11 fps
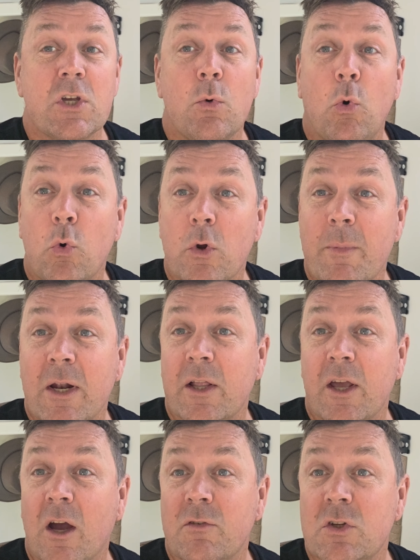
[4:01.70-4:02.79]
go
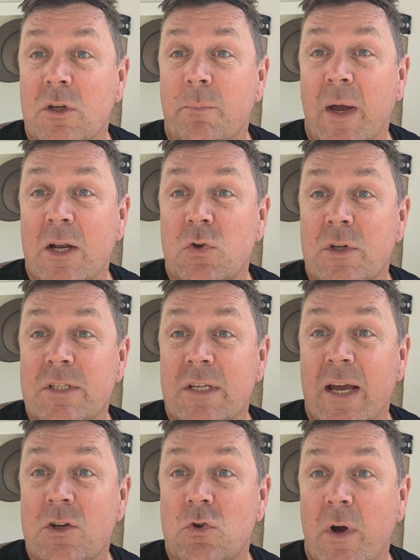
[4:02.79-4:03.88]
automatically over to your batteries
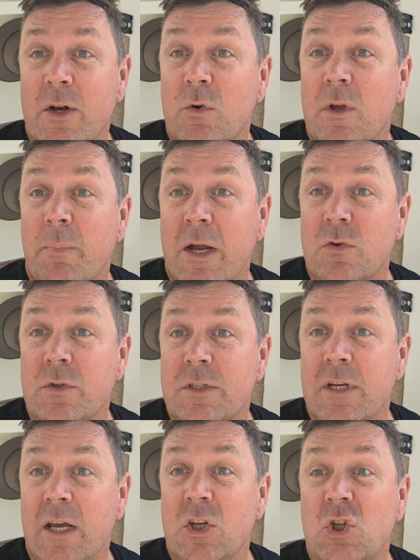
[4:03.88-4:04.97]
and drain all your batteries
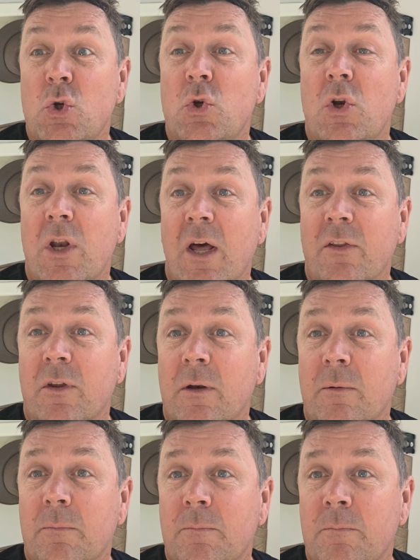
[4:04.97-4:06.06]
down to nothing.